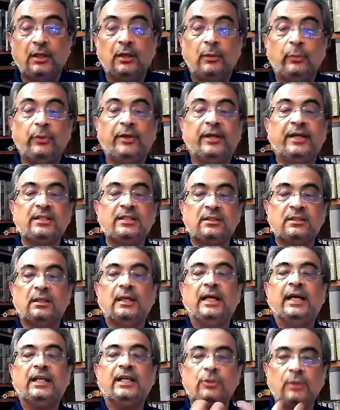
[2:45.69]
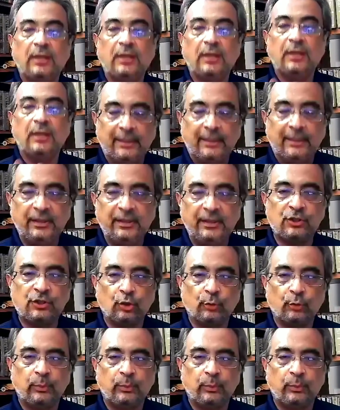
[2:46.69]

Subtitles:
Whereas the actual happening which took